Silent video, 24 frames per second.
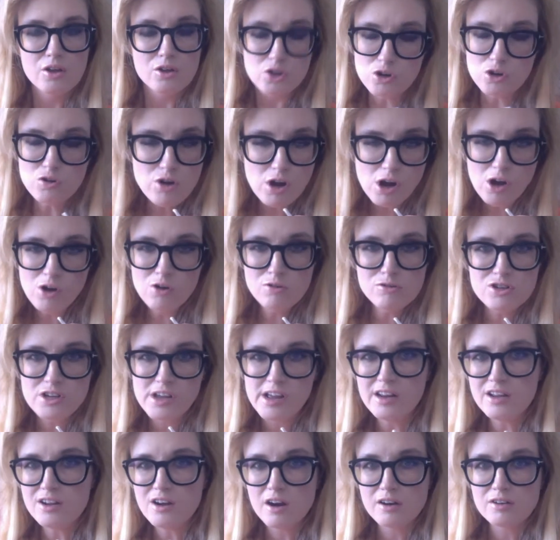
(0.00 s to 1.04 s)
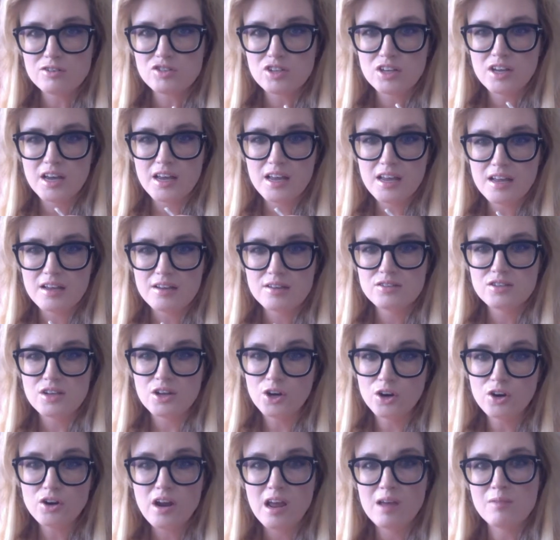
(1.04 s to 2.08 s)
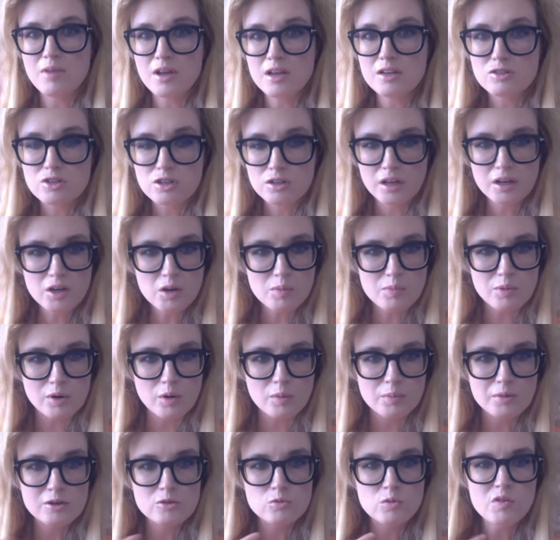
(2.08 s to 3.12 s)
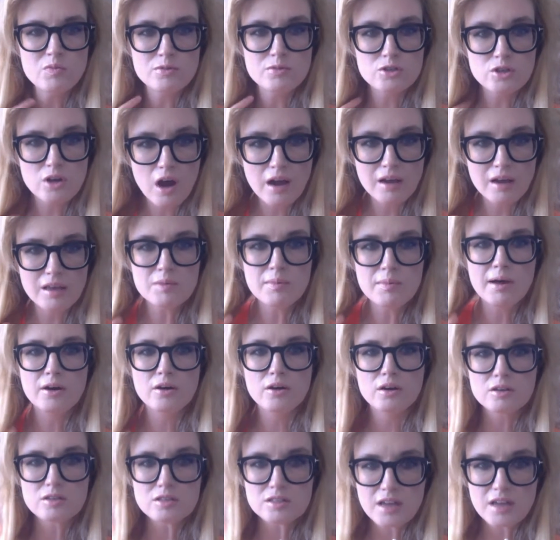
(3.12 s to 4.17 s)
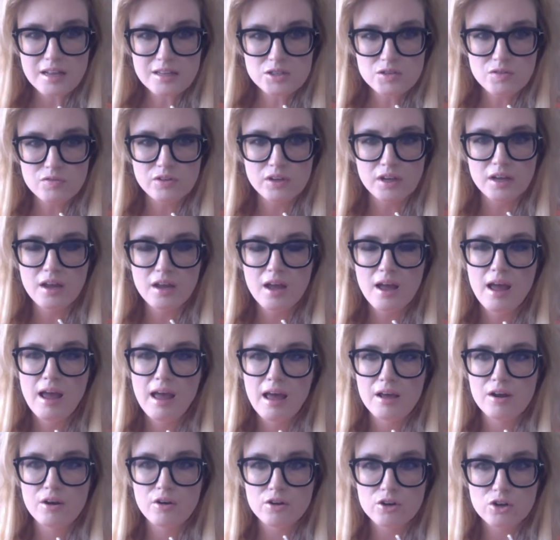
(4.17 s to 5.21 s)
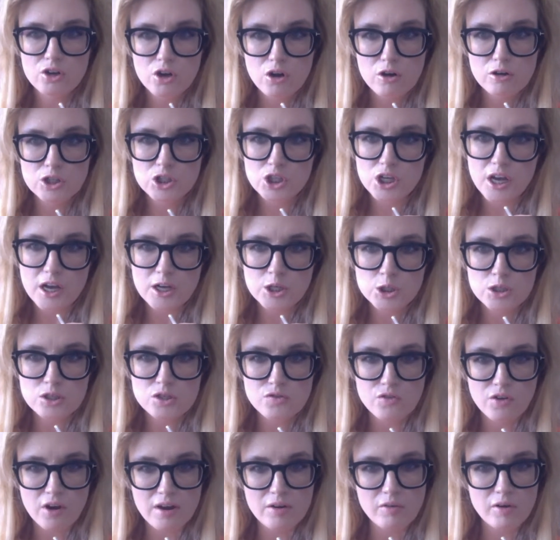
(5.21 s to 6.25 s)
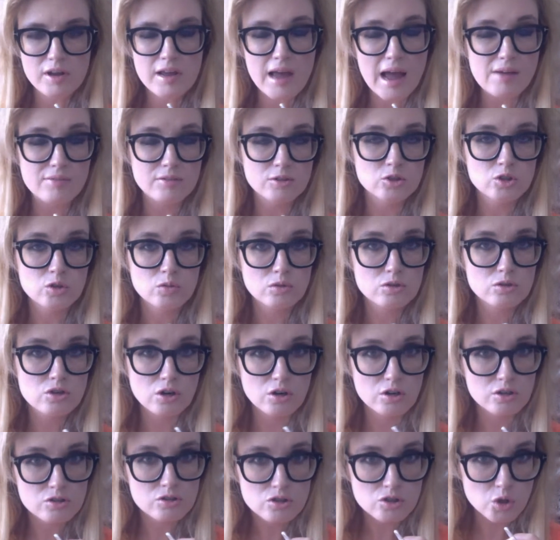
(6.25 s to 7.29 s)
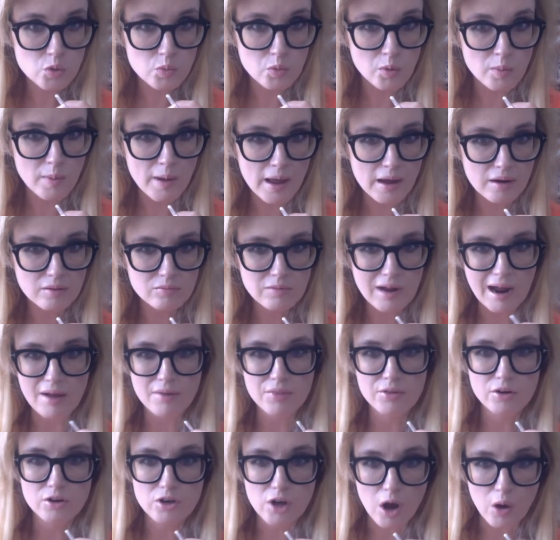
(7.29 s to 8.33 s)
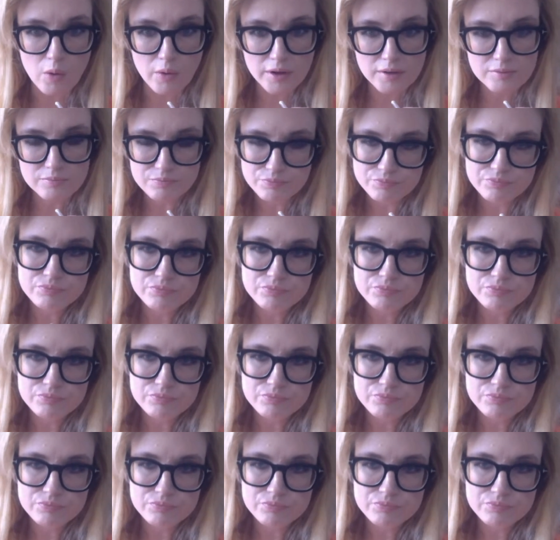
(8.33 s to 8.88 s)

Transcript: you know who Dany Garcia is, and her name is clickable because we've been talking about her extensively and her negotiations for Henry Cavill to return as Superman, how they're going.